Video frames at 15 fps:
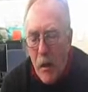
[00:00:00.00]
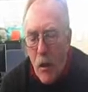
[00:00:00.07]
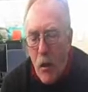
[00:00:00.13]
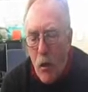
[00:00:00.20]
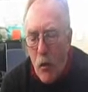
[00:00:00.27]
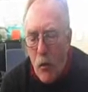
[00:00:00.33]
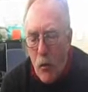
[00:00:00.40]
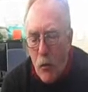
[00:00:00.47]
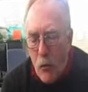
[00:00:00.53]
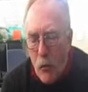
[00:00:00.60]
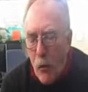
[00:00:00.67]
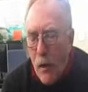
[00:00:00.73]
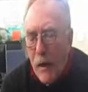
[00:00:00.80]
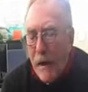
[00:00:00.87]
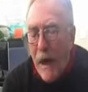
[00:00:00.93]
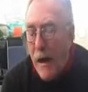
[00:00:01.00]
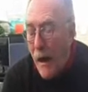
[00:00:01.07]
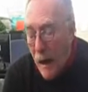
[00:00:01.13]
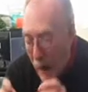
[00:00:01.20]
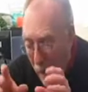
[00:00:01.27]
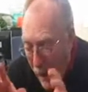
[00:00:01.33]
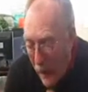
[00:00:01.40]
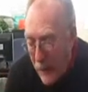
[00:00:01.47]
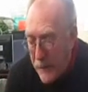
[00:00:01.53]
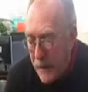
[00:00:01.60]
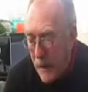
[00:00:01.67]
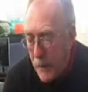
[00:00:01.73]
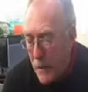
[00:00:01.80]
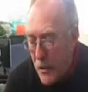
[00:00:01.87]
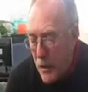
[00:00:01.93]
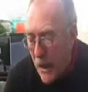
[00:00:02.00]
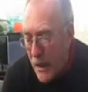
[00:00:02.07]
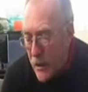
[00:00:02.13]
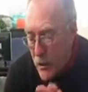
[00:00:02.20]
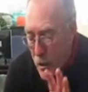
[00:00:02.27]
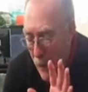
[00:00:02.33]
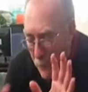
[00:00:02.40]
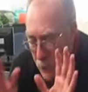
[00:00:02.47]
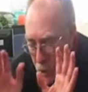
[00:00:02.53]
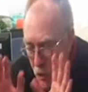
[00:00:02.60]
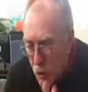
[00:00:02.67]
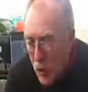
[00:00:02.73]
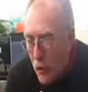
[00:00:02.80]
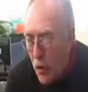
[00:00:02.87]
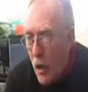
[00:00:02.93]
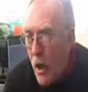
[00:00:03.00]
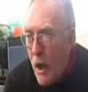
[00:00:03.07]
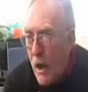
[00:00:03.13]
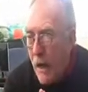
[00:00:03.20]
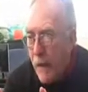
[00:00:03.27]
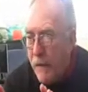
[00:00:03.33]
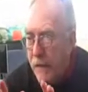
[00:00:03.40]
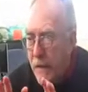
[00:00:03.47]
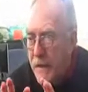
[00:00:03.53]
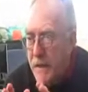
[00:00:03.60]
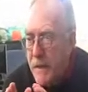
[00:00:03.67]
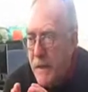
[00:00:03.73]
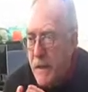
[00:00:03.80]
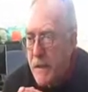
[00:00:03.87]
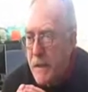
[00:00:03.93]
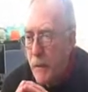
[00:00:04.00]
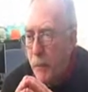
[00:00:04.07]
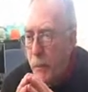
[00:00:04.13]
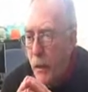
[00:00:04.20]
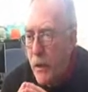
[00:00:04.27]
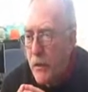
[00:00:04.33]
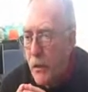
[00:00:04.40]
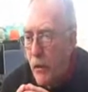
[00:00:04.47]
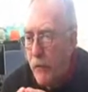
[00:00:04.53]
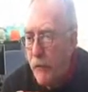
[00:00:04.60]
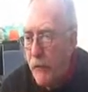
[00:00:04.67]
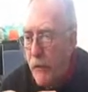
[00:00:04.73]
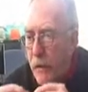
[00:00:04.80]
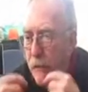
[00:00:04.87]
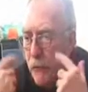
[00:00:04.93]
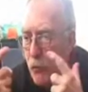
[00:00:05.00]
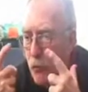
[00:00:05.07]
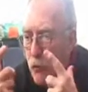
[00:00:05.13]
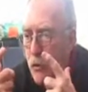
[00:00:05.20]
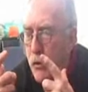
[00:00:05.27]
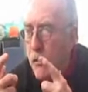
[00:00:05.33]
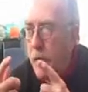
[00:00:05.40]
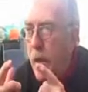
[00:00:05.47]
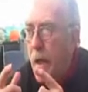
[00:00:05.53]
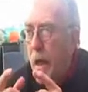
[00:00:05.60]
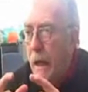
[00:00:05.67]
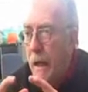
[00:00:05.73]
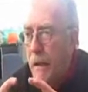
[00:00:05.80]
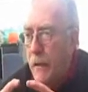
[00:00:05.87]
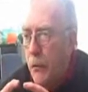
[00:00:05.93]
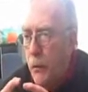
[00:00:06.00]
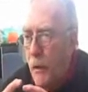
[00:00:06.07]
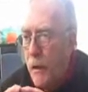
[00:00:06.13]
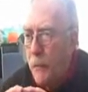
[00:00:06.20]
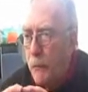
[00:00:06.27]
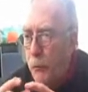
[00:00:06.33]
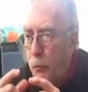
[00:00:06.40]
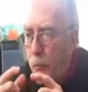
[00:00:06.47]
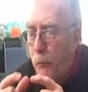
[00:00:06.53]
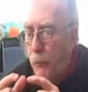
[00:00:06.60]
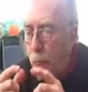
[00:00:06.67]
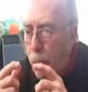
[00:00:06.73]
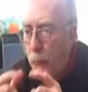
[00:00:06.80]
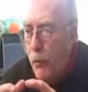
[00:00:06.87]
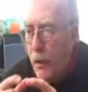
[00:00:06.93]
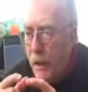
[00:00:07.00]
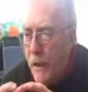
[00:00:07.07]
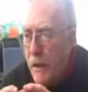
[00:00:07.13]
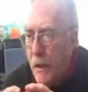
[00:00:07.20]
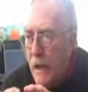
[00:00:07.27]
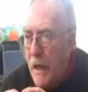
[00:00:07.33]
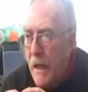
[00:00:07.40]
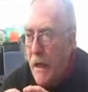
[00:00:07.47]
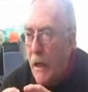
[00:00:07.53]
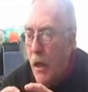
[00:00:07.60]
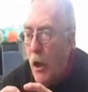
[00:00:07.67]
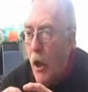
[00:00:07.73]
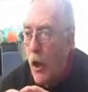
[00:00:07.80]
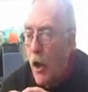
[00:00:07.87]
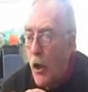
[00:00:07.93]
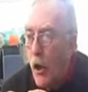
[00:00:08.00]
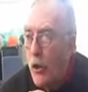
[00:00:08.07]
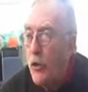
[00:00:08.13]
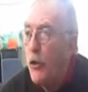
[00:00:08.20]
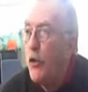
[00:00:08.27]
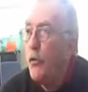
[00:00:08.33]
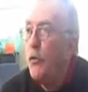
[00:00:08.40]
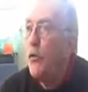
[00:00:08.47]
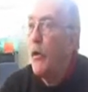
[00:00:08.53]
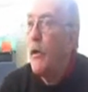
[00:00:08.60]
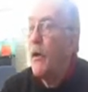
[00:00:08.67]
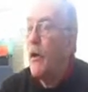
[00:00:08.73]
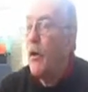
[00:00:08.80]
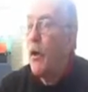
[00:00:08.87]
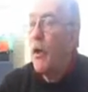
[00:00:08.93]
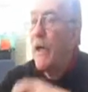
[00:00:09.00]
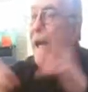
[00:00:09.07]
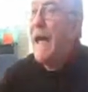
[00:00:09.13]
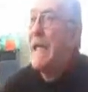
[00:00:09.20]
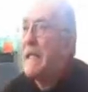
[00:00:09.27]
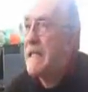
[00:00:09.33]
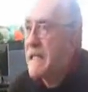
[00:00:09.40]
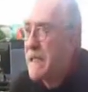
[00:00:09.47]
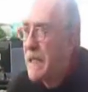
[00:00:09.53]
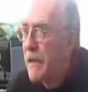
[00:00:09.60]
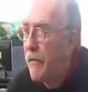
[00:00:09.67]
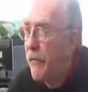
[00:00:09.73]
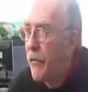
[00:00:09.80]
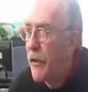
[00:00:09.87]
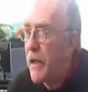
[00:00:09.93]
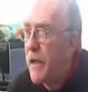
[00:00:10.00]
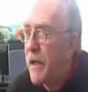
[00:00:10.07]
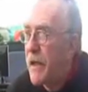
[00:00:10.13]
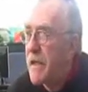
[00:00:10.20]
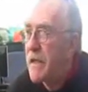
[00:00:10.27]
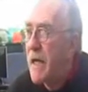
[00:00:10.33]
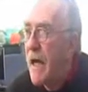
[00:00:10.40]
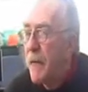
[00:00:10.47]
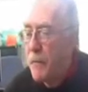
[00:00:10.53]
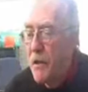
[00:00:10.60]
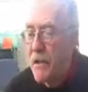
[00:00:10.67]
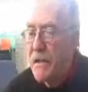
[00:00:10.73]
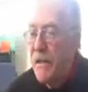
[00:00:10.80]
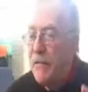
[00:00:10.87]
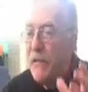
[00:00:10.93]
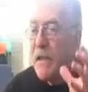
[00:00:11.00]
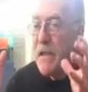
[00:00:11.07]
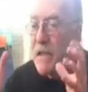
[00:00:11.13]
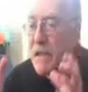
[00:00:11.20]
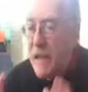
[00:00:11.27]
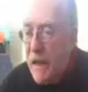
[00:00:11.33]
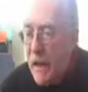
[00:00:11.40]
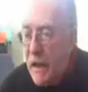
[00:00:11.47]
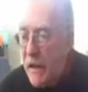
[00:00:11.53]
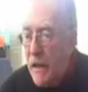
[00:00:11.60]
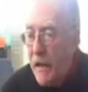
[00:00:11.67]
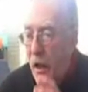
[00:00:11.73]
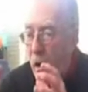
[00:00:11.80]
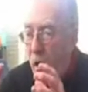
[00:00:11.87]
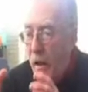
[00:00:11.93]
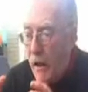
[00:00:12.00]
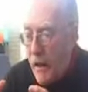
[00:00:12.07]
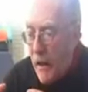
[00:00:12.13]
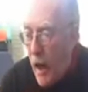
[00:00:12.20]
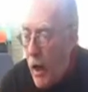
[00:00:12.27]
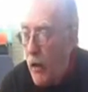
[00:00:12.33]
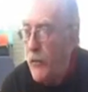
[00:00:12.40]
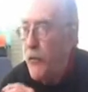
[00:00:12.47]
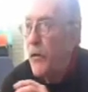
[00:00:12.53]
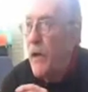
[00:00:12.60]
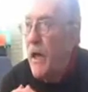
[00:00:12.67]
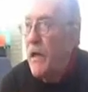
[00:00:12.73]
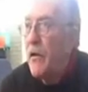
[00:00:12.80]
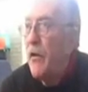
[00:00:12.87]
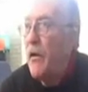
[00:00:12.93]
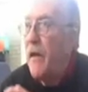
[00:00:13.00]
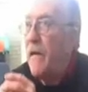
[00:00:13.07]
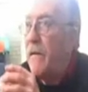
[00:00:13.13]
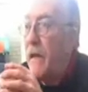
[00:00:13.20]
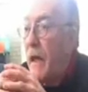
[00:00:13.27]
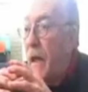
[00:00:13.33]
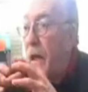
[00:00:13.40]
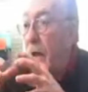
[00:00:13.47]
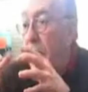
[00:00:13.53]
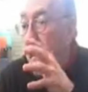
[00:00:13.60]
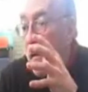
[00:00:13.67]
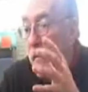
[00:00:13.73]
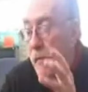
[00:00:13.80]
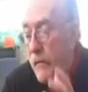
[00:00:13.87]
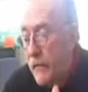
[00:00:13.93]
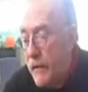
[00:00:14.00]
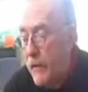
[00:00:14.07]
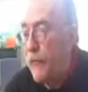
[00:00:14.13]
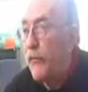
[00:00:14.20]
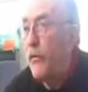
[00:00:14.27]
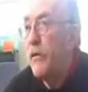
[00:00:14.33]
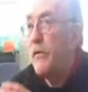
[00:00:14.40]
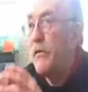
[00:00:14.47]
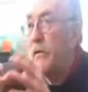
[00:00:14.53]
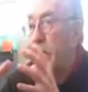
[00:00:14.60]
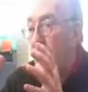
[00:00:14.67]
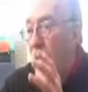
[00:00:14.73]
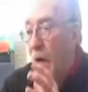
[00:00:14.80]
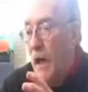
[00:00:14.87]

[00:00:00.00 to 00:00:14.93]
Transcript: Oh, well, as I mentioned, I'm sure this is a part of evolution. It will bring new gates for the kids. Because if they stay all together in their different